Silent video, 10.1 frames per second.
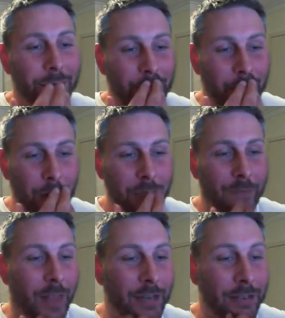I watched
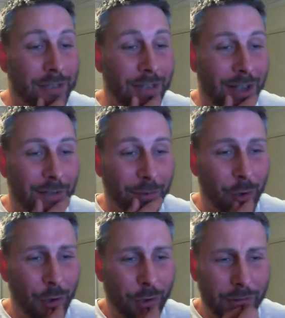Flash this
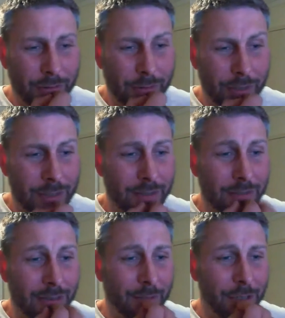afternoon, the
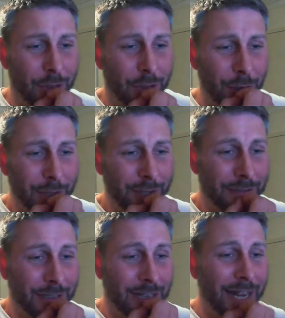TV show.
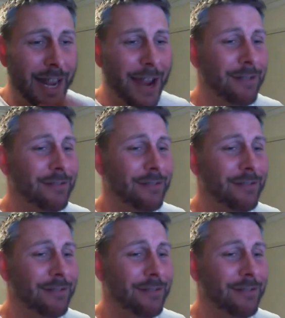Does that count?